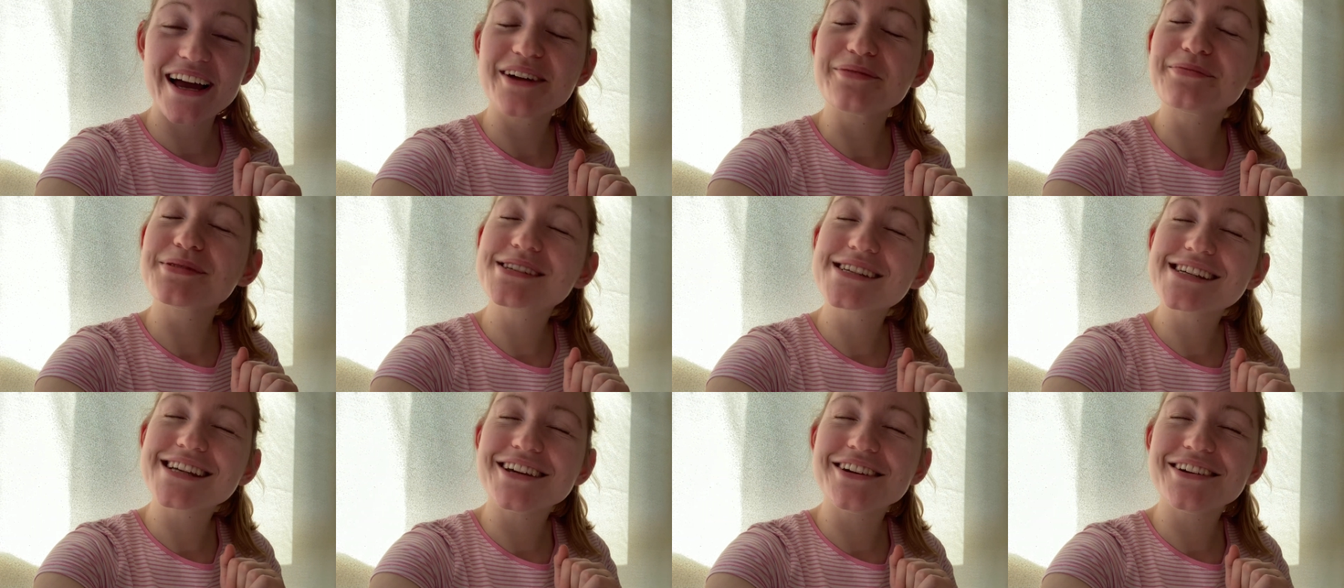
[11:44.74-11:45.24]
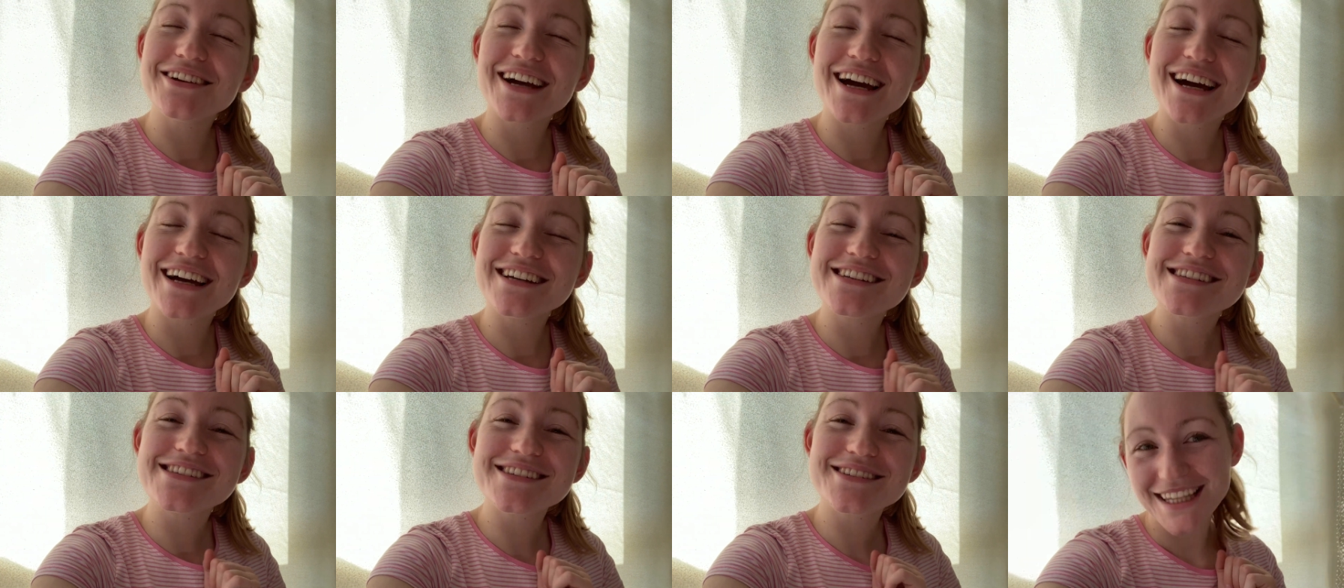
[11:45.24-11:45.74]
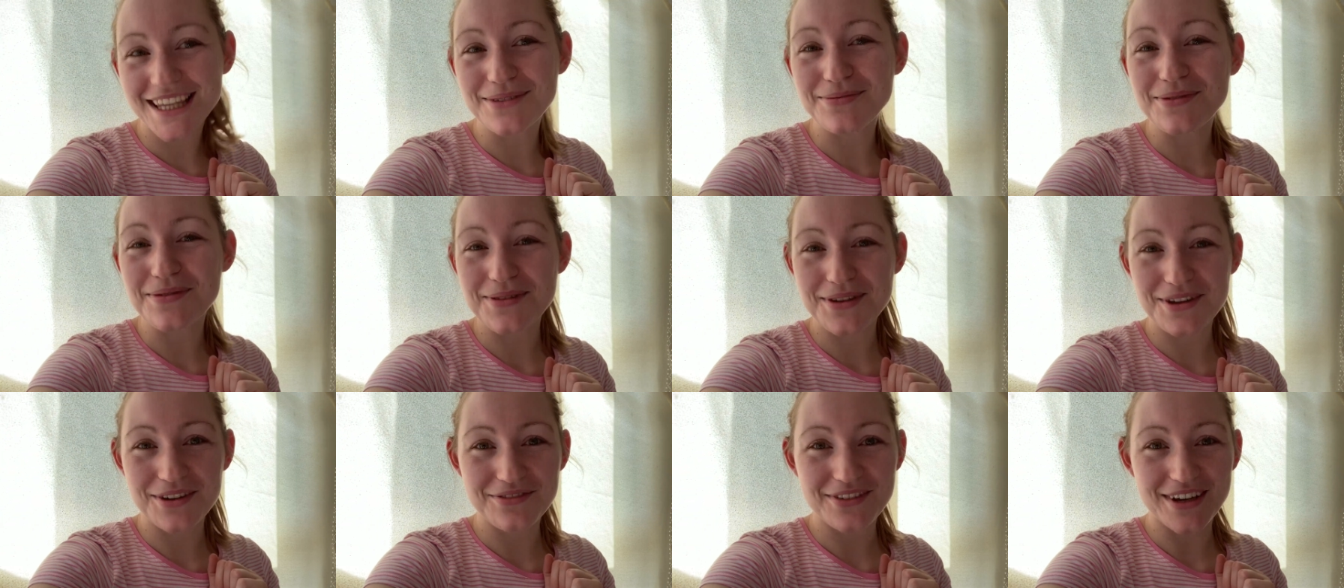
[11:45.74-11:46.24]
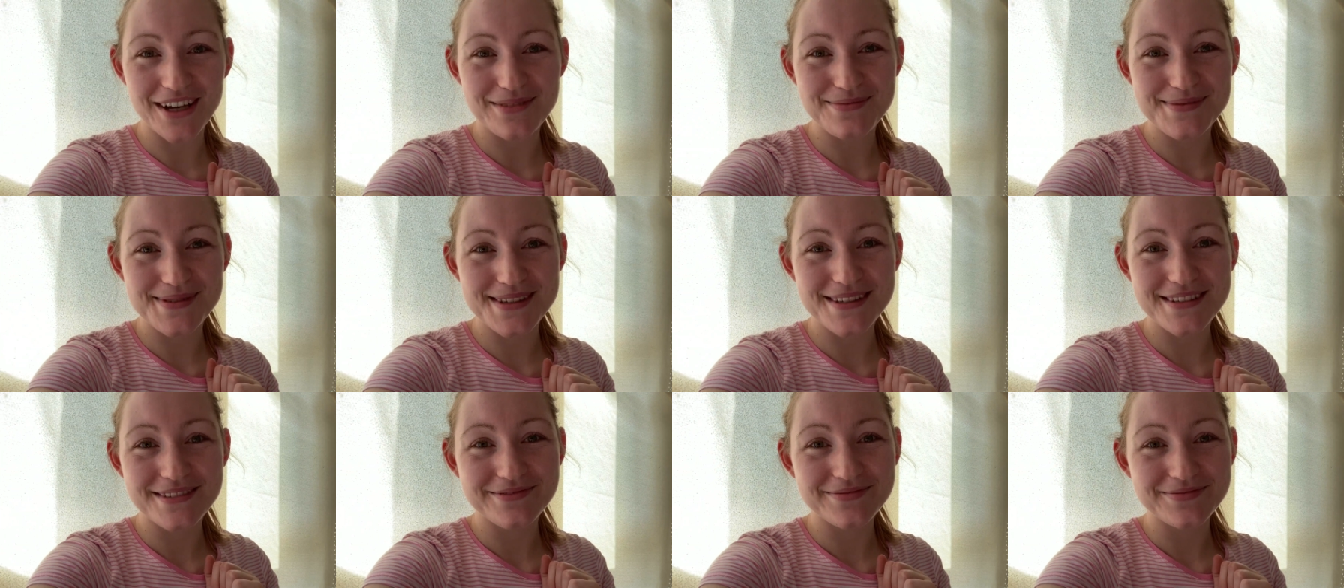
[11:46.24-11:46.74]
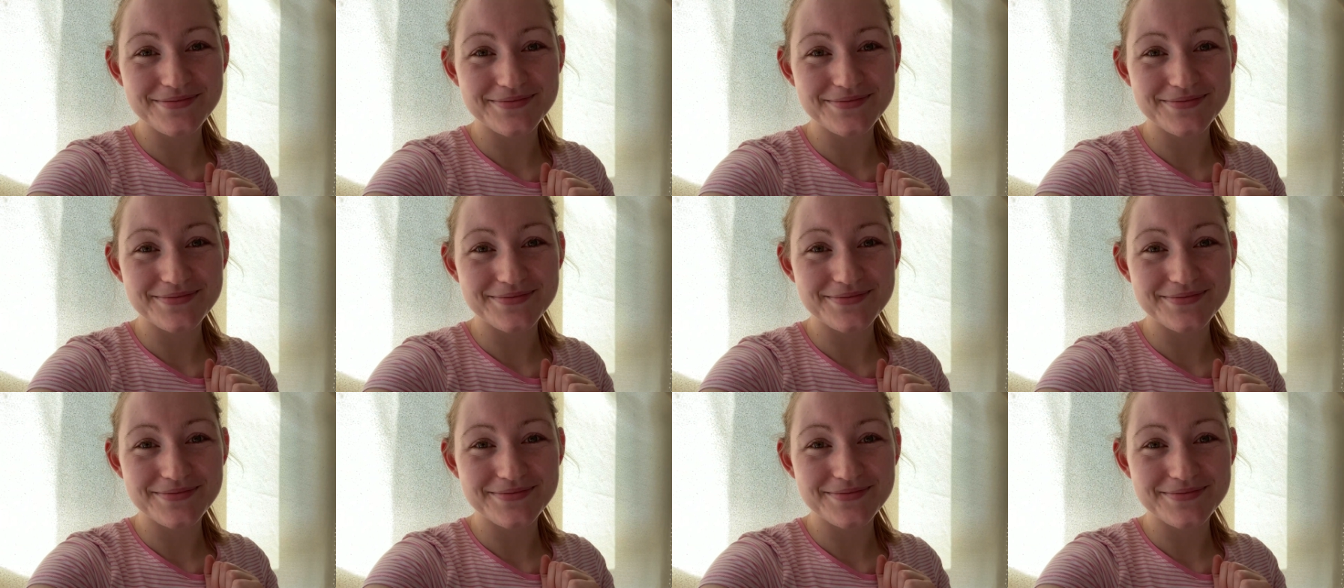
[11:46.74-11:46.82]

I appreciate you guys. Keep up the good vibes.